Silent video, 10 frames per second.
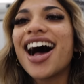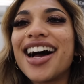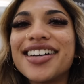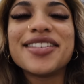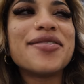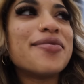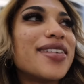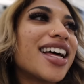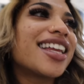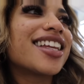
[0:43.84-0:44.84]
I
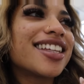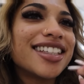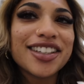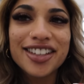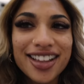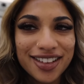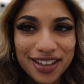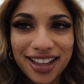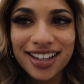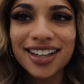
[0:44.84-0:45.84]
am literally so
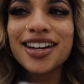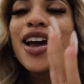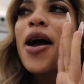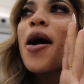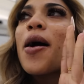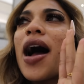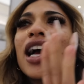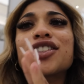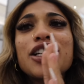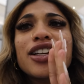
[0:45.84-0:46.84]
excited.
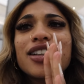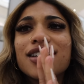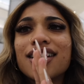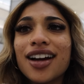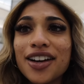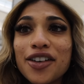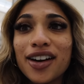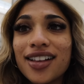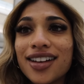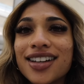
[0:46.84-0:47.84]
Actually, kind of
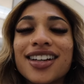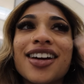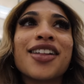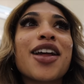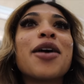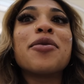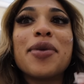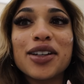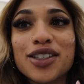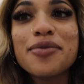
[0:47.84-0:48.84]
not excited because I'm
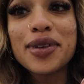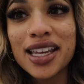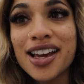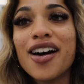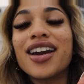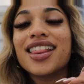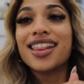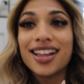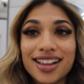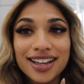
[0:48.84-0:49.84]
about to be on a
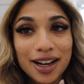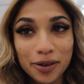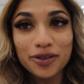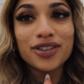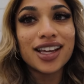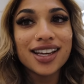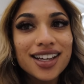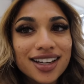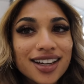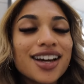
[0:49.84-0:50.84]
16-hour flight.
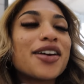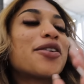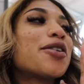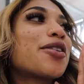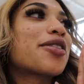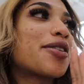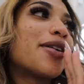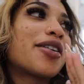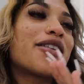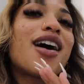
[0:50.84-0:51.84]
So
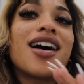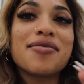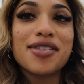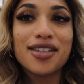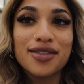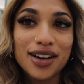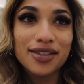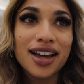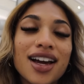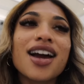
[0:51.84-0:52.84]
I don't know how I'm going to survive
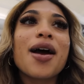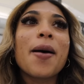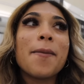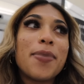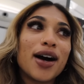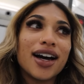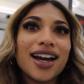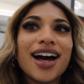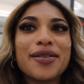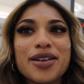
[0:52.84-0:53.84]
that.
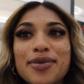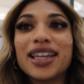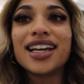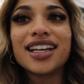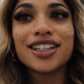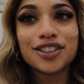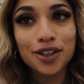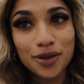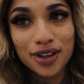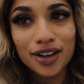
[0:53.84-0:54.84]
But I'm going to be landing in
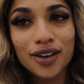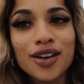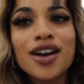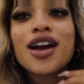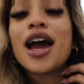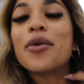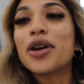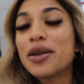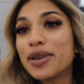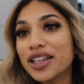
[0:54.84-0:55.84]
Tokyo and we're
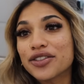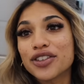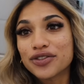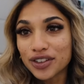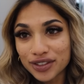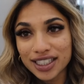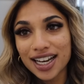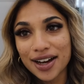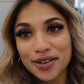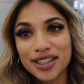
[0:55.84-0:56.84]
going to be there for 15
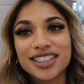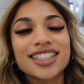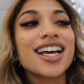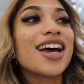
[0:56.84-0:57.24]
hours.